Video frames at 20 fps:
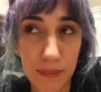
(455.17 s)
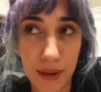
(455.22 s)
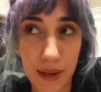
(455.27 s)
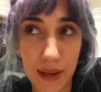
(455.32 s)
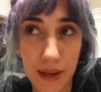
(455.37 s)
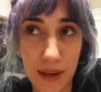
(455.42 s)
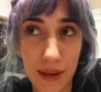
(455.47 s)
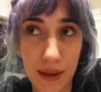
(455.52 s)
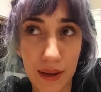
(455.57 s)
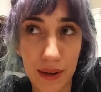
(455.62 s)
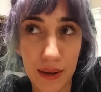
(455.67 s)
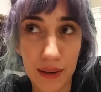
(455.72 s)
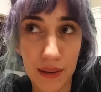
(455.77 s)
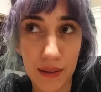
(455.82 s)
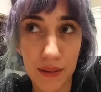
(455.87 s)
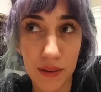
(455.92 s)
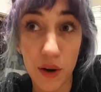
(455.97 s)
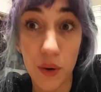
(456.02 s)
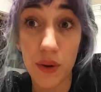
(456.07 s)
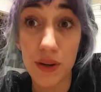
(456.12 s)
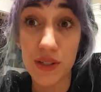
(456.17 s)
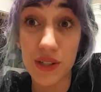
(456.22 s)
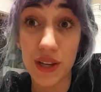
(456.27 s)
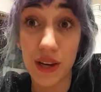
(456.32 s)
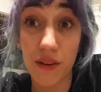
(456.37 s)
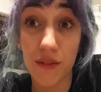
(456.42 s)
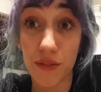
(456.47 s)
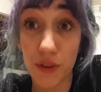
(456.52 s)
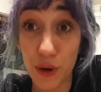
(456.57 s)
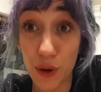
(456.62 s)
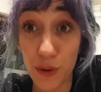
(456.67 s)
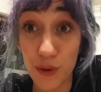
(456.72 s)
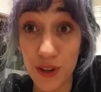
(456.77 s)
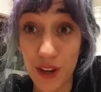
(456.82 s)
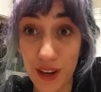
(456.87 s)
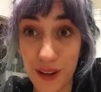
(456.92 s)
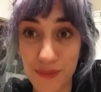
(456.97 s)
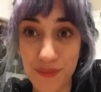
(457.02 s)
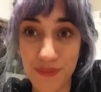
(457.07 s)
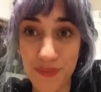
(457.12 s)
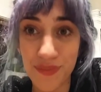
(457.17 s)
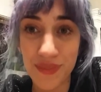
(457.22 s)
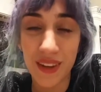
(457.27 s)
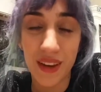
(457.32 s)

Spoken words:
But, I was saying, Vernonia.